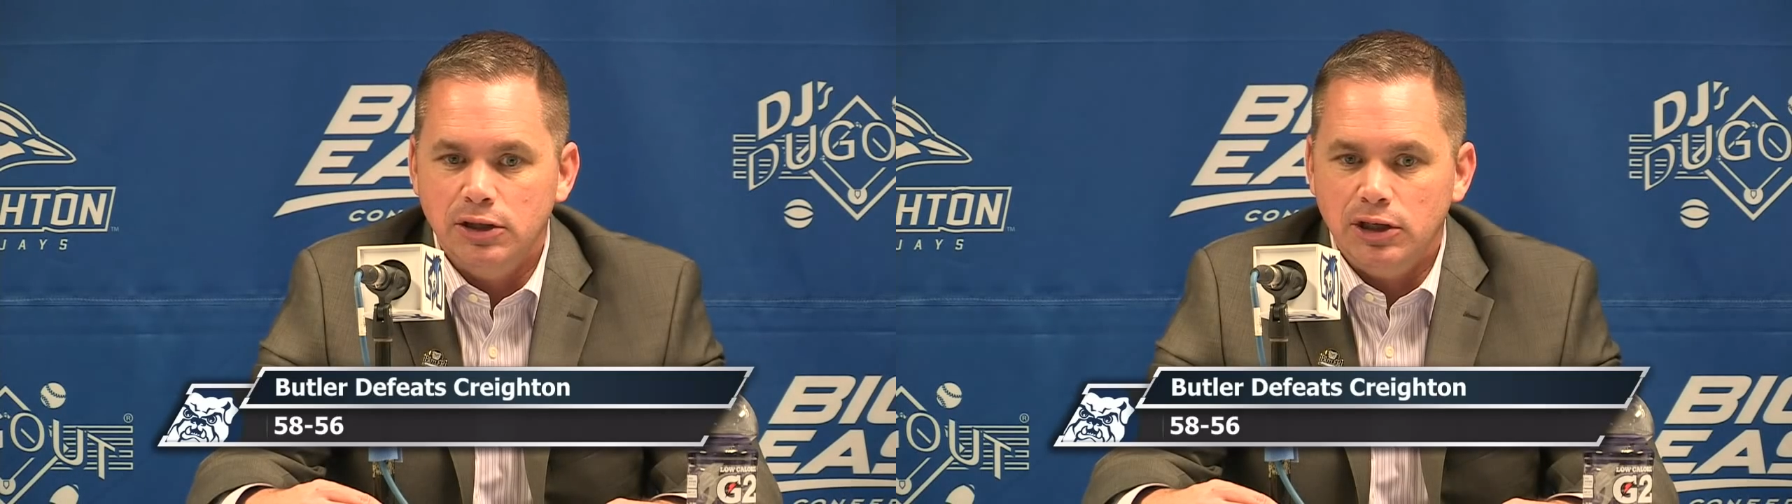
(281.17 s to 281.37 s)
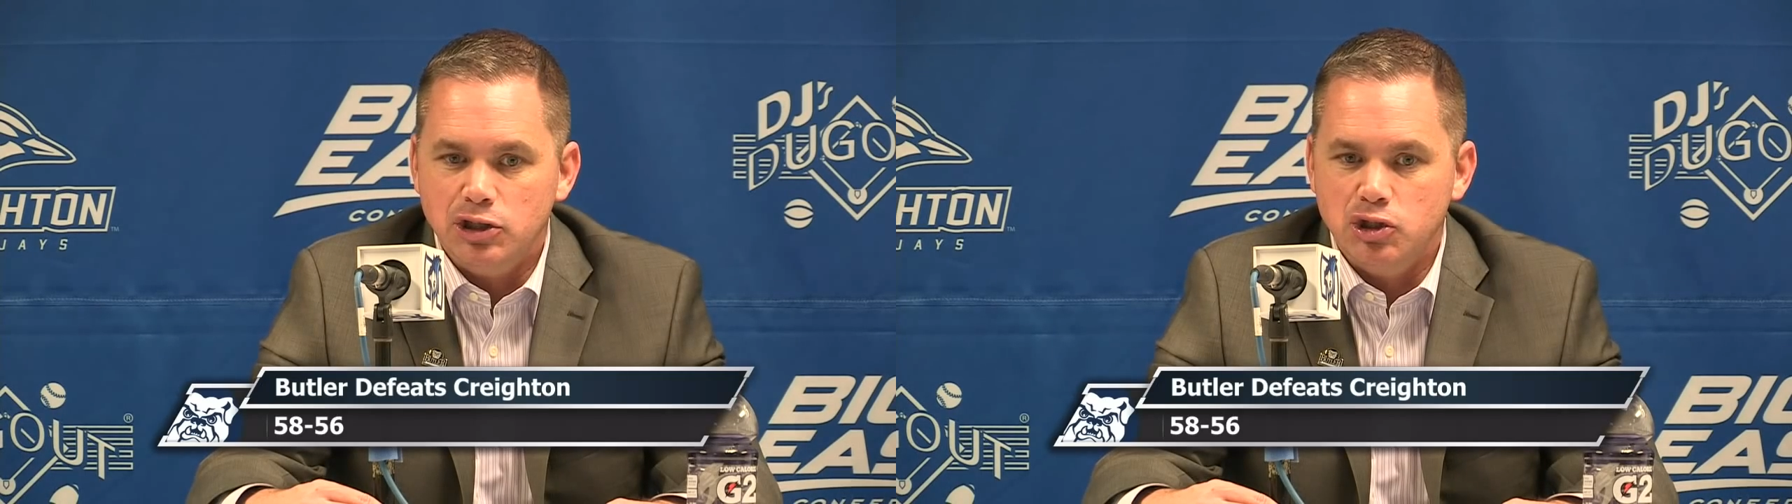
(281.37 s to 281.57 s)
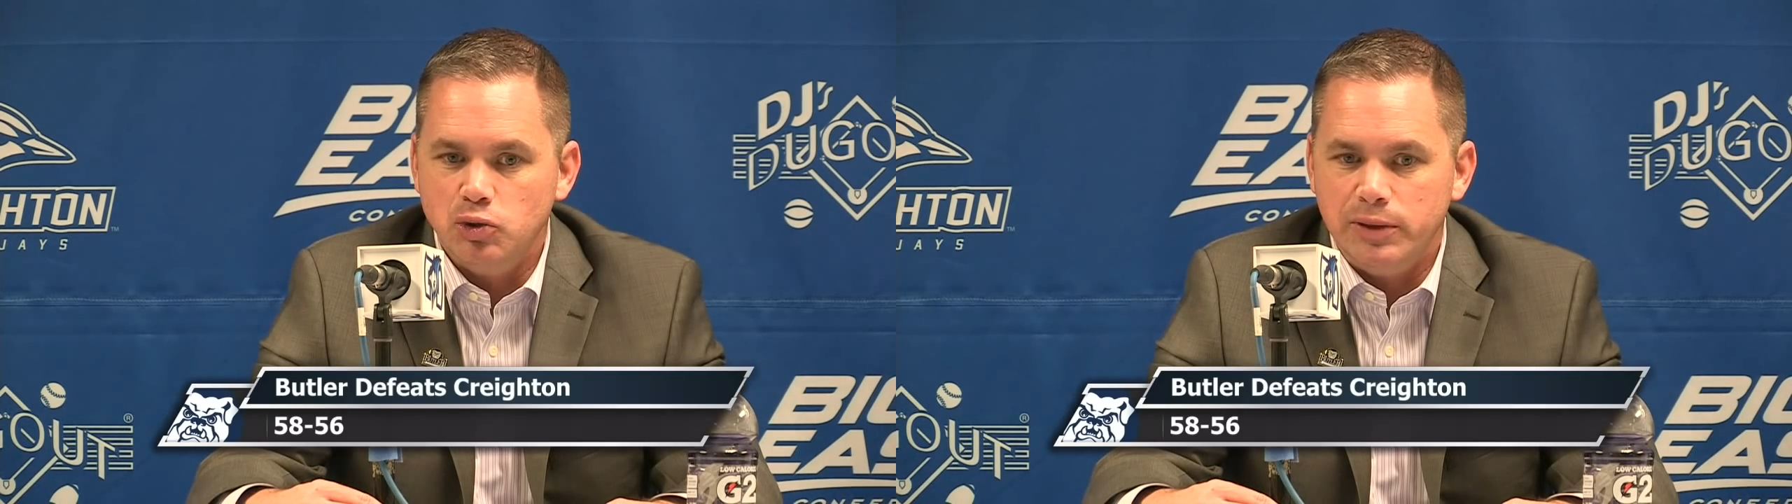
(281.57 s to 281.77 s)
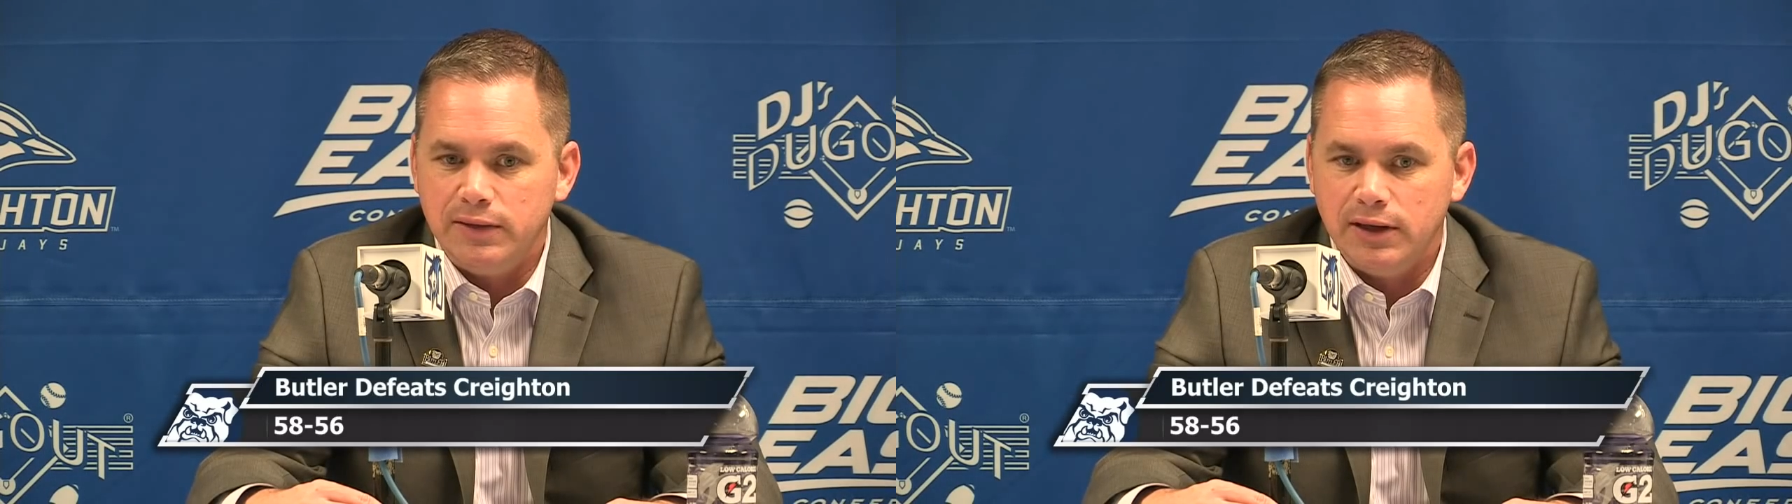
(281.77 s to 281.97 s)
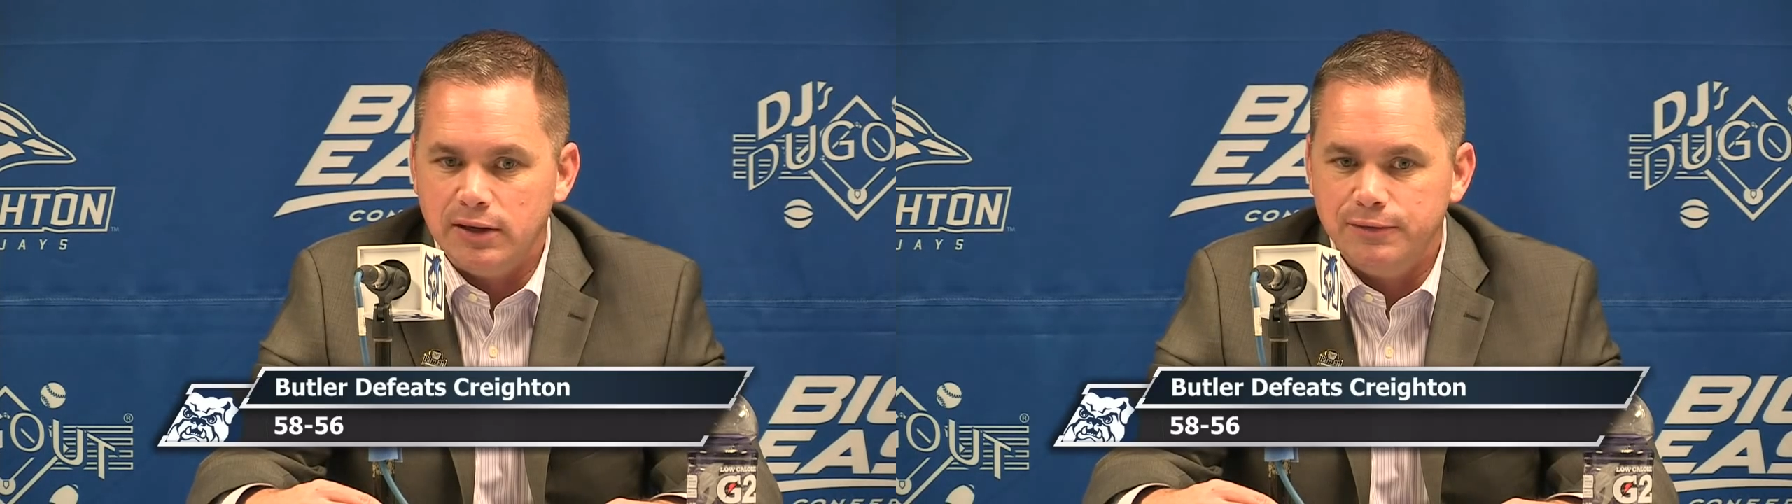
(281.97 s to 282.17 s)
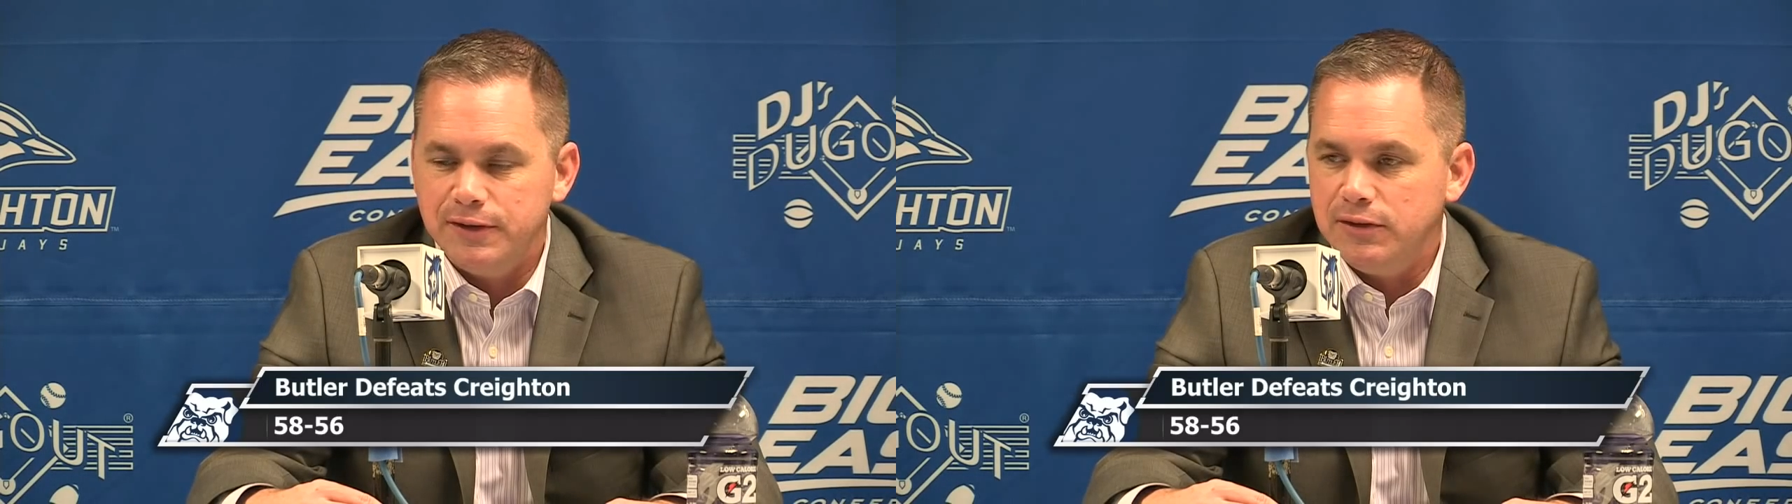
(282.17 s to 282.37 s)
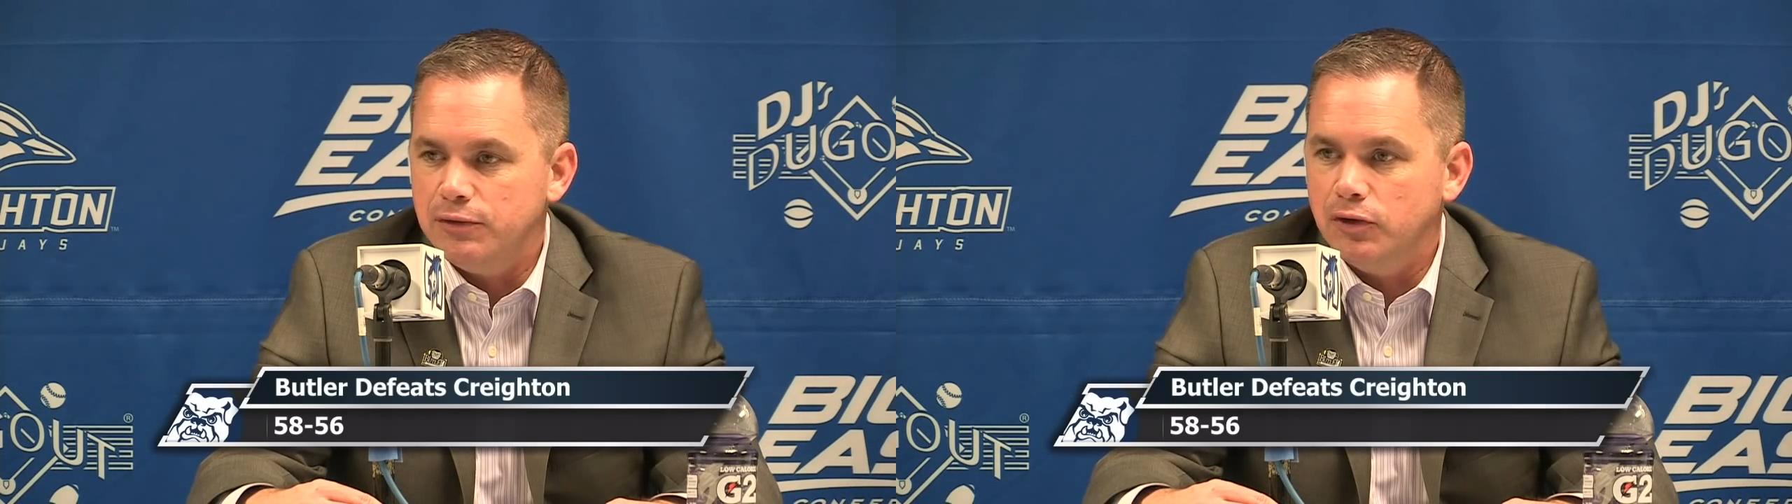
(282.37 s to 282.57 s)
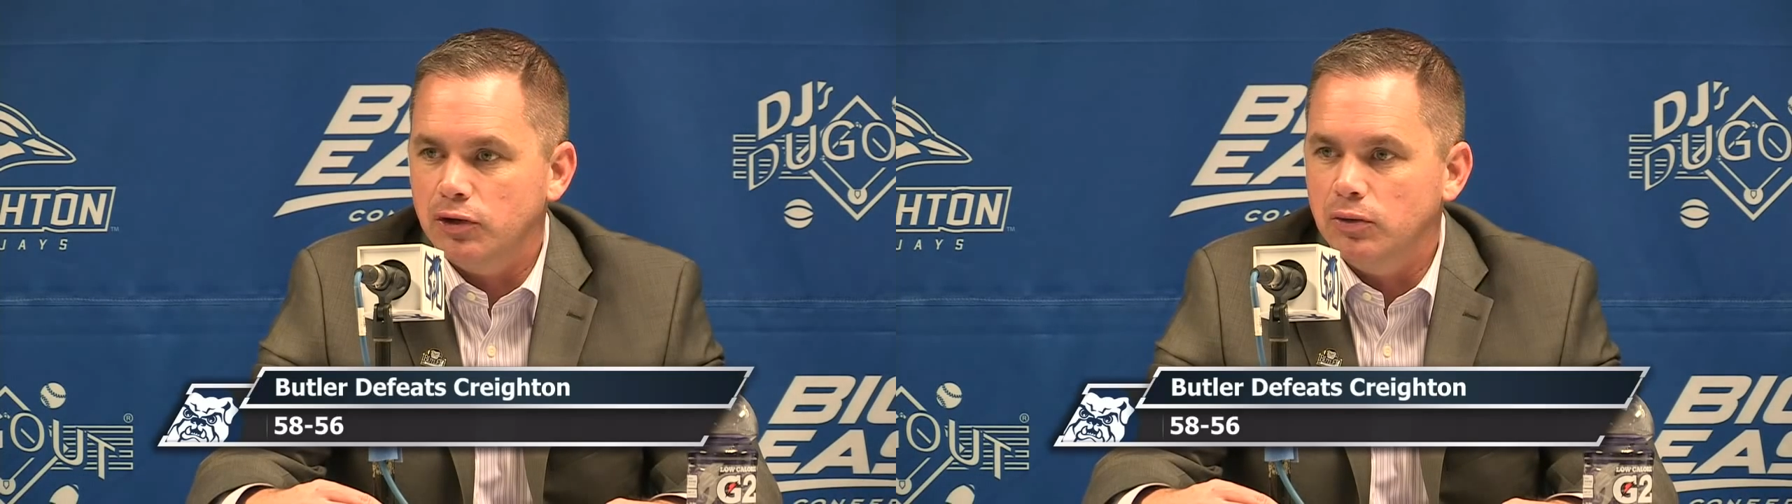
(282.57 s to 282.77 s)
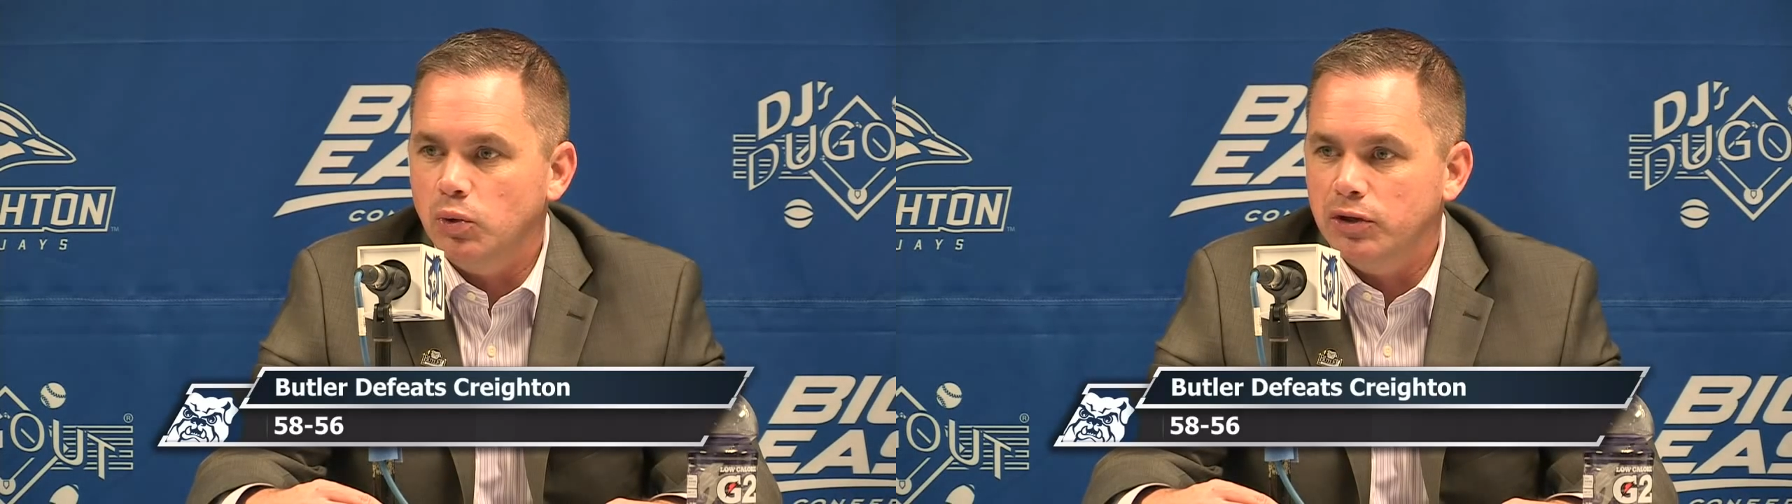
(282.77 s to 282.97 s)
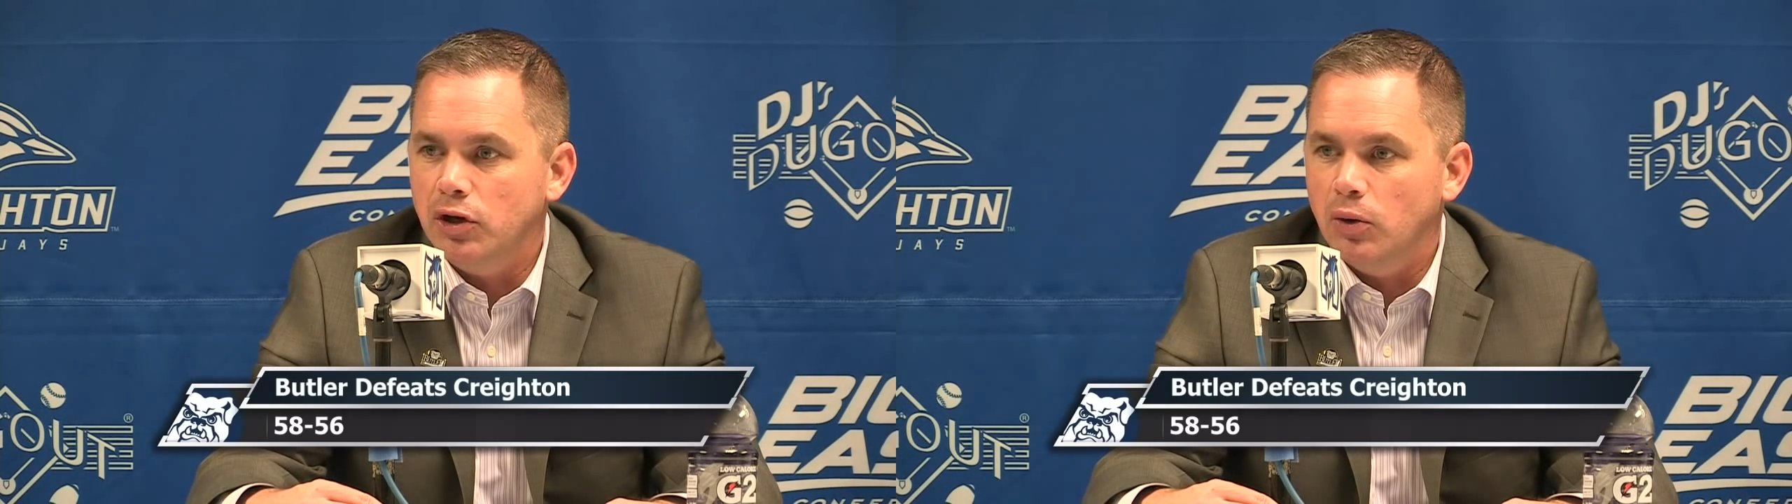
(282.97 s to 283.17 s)
assuming that a 50 footer
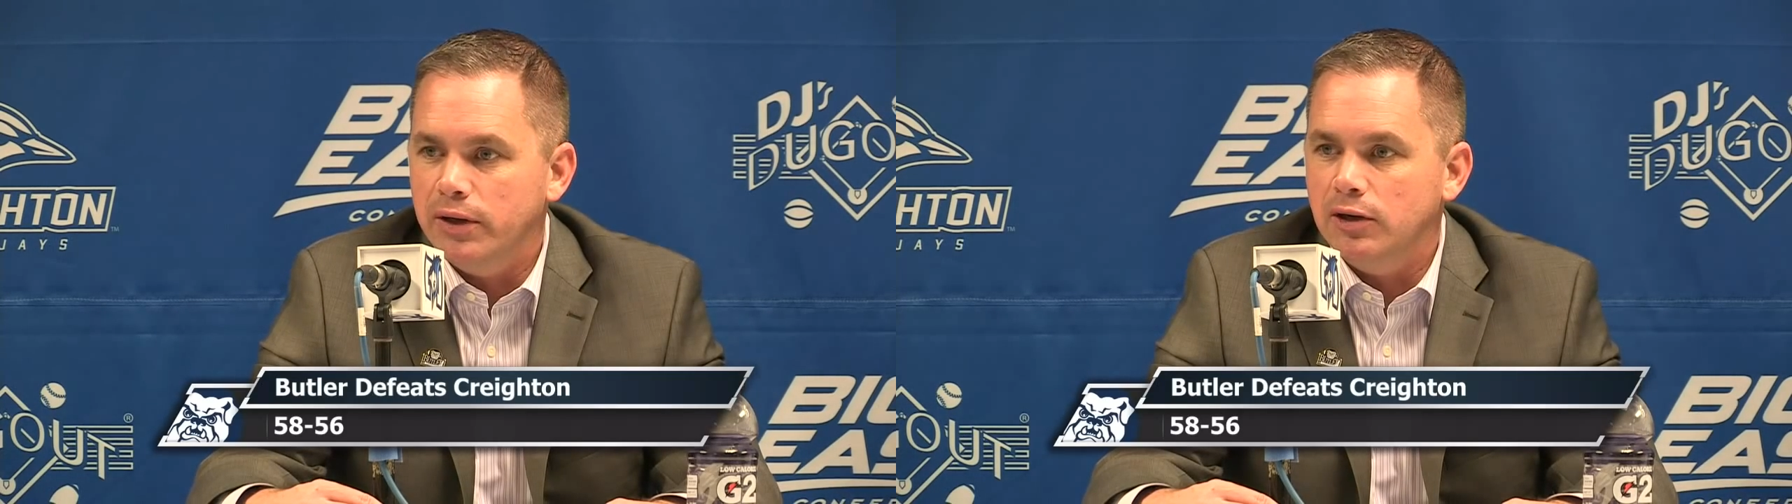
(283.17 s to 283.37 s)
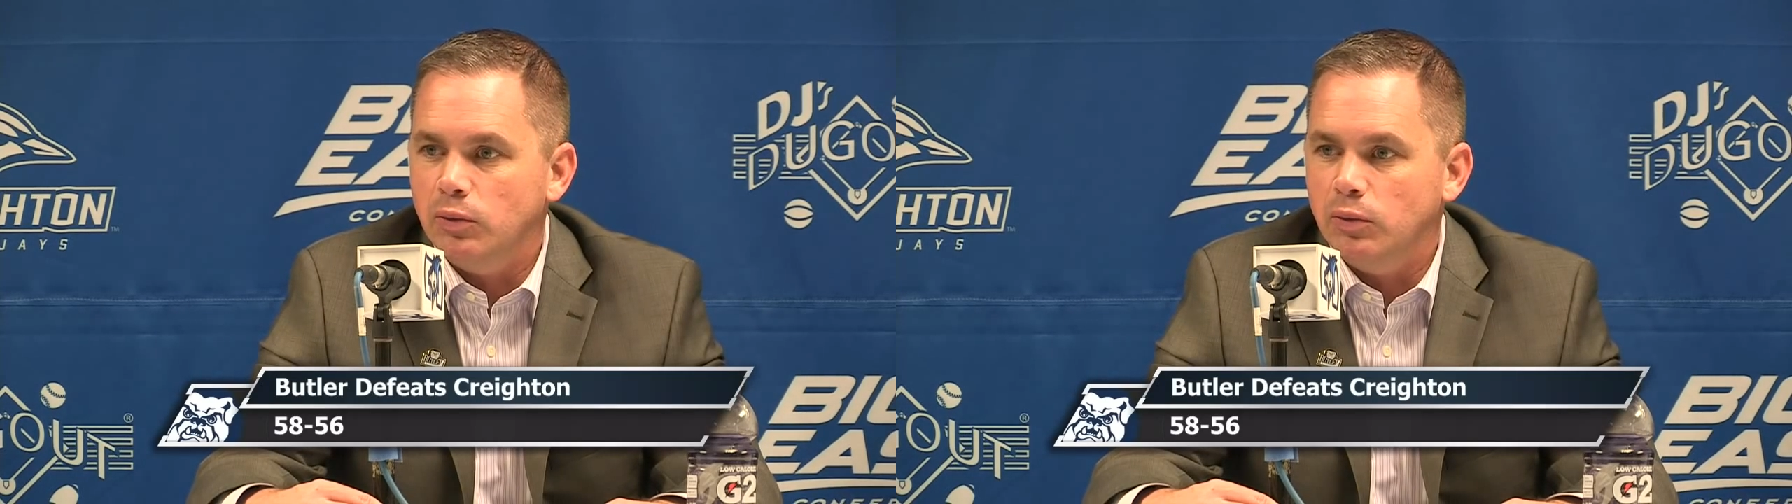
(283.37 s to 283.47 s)
wouldn't go in.